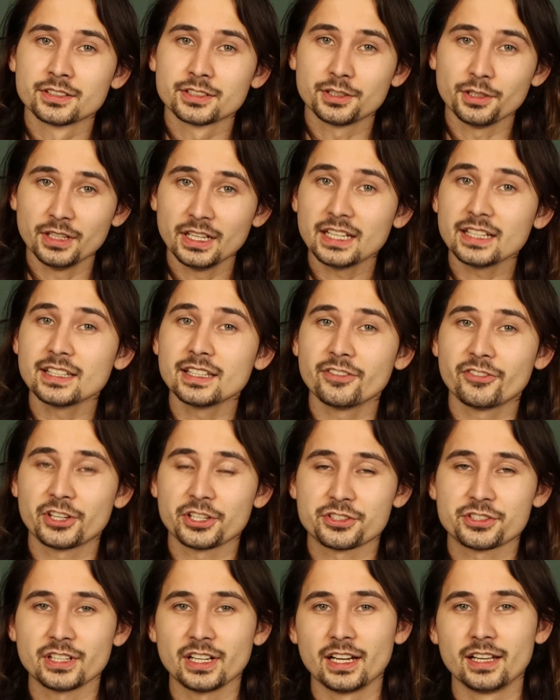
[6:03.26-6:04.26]
go ahead and give it
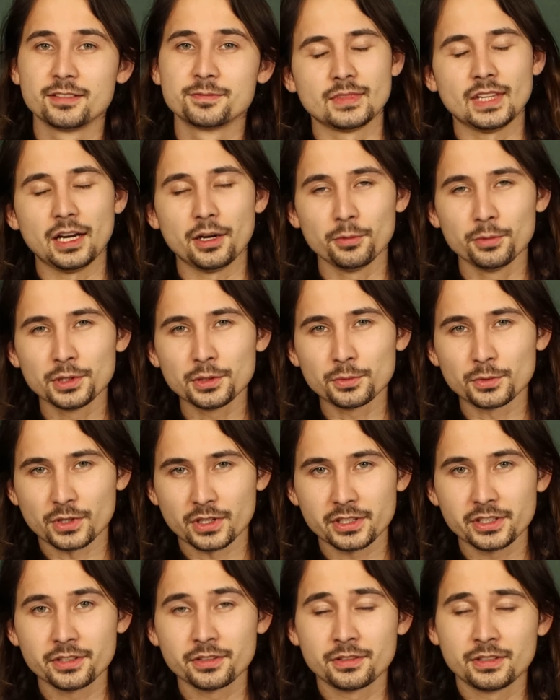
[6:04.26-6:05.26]
a shot. Now, I will
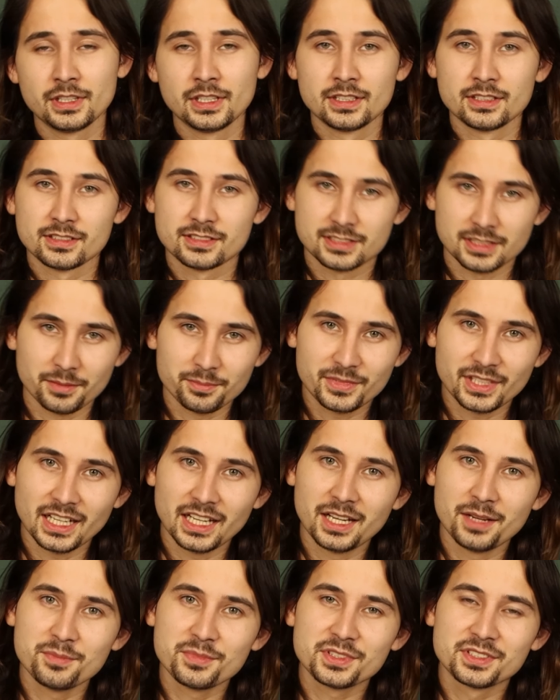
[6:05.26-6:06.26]
warn you,
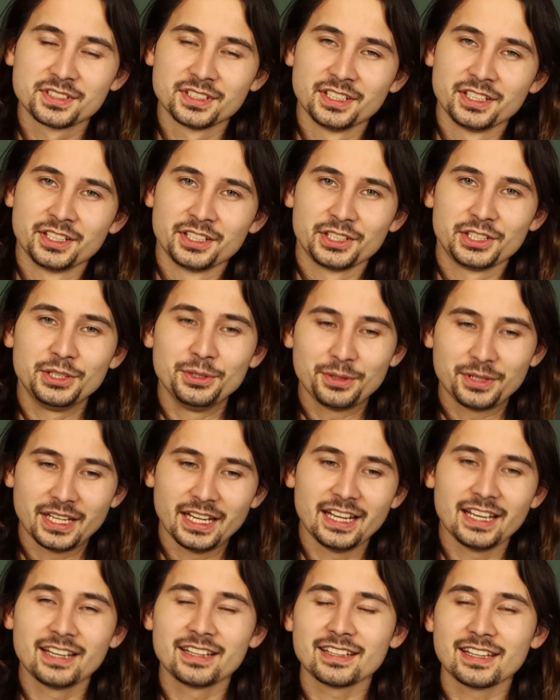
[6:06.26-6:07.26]
sometimes you
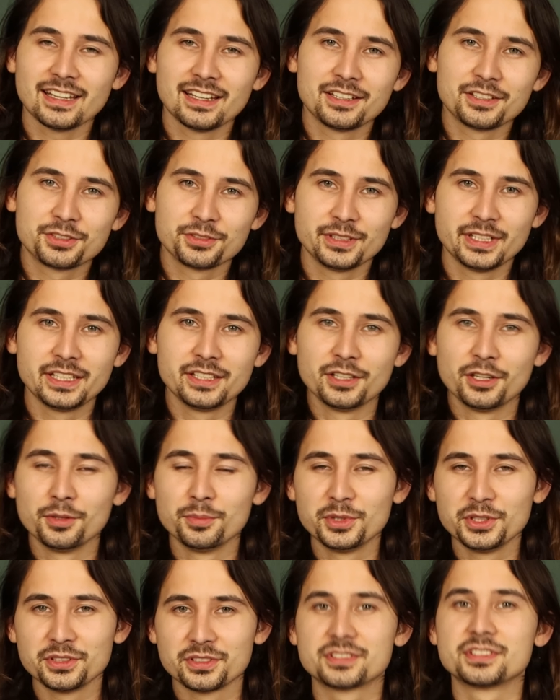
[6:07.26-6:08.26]
can get into a
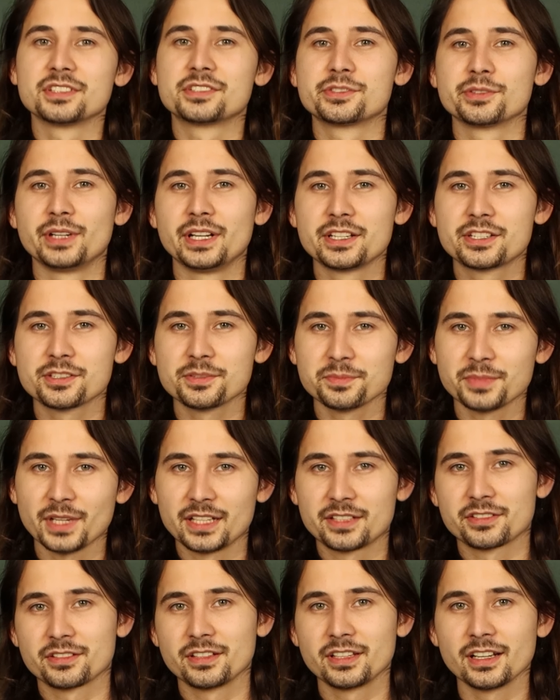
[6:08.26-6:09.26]
no-boot situation by
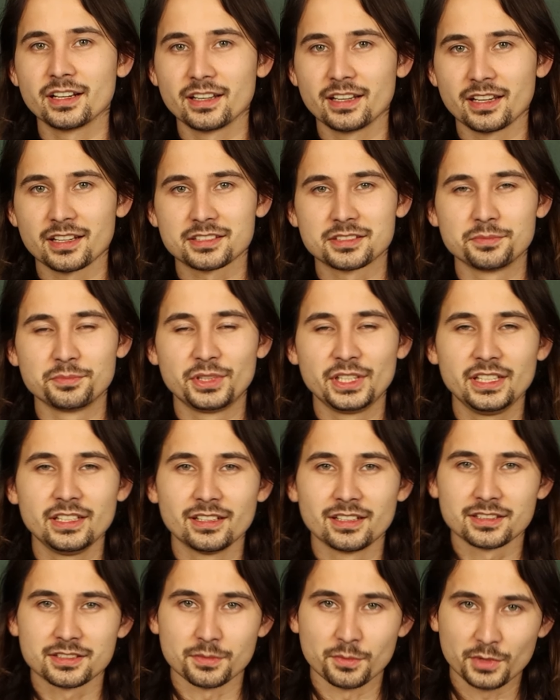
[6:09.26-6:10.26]
turning on XMP
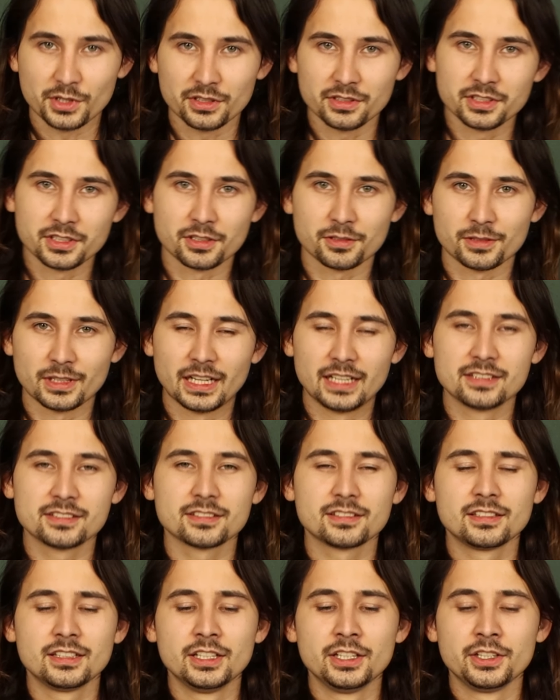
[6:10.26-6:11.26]
on some earlier
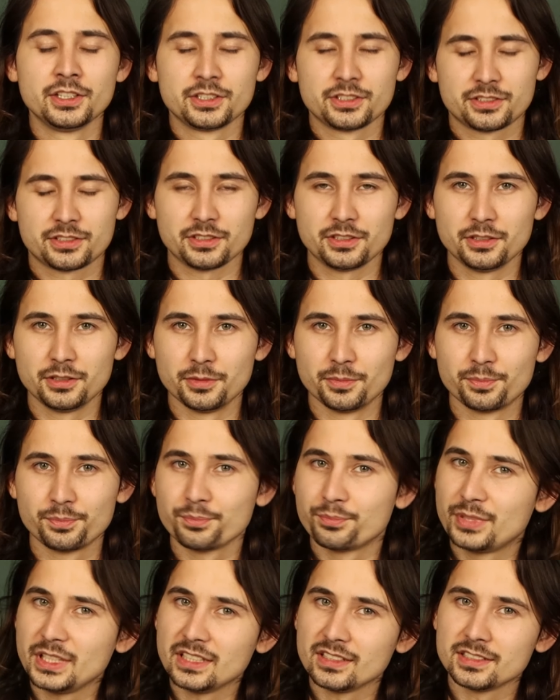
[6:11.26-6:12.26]
Ryzen, so
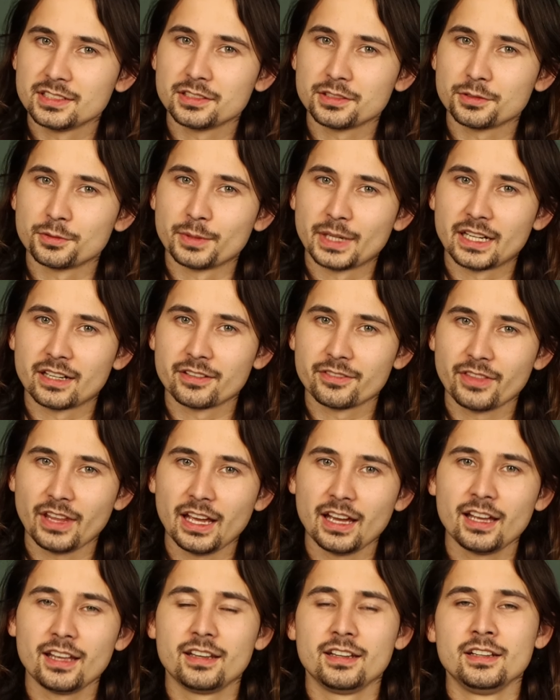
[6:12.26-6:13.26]
be a little aware of
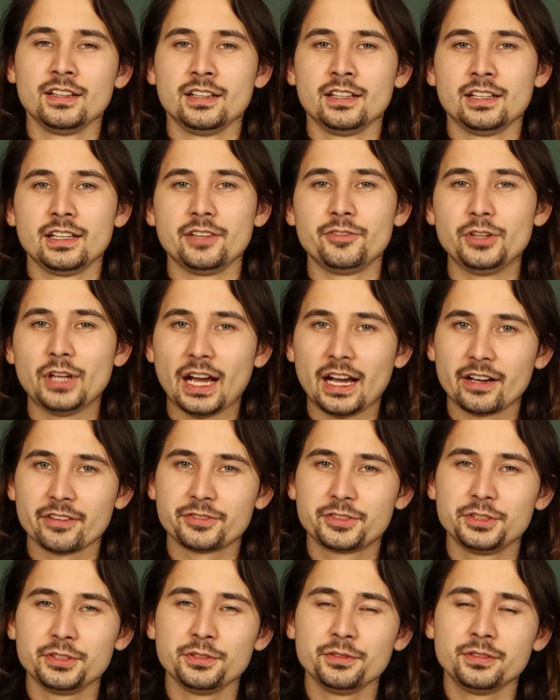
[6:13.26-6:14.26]
that. If you
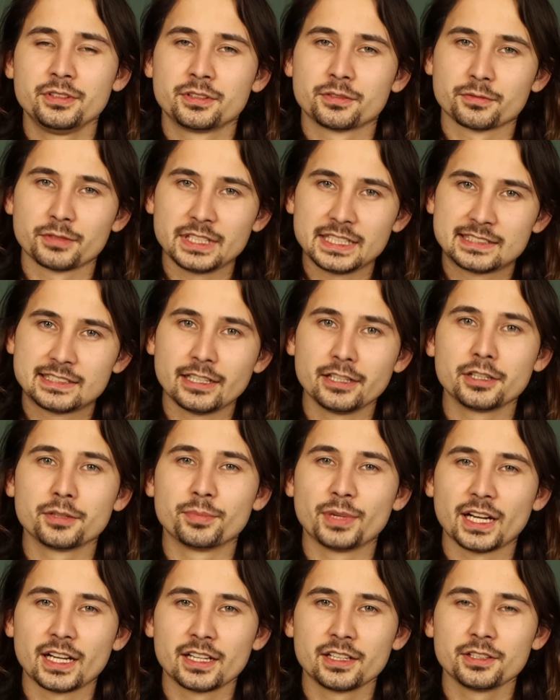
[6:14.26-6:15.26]
have to, reset your
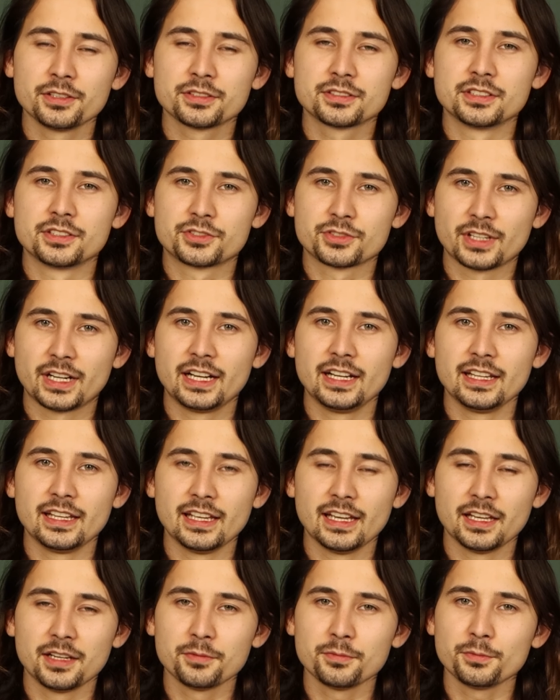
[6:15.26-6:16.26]
BIOS and try it
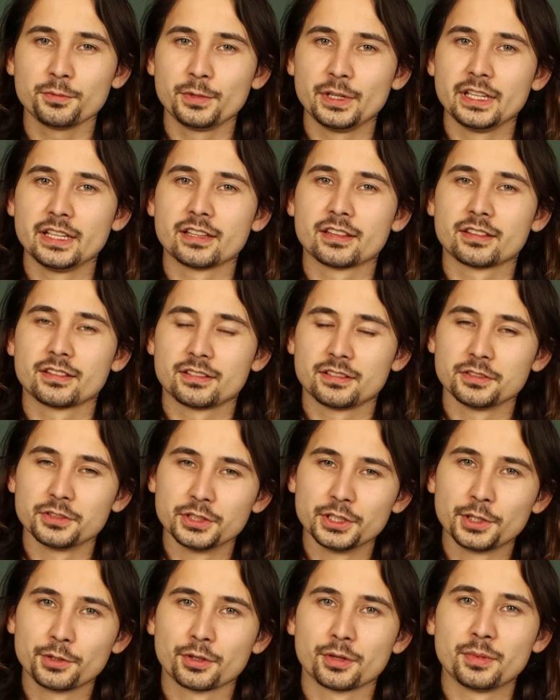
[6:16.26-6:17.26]
again with
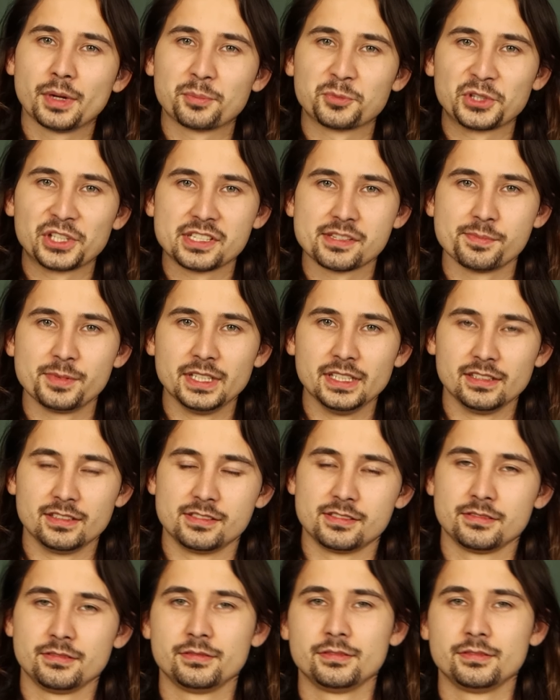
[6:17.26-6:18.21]
lower memory speeds.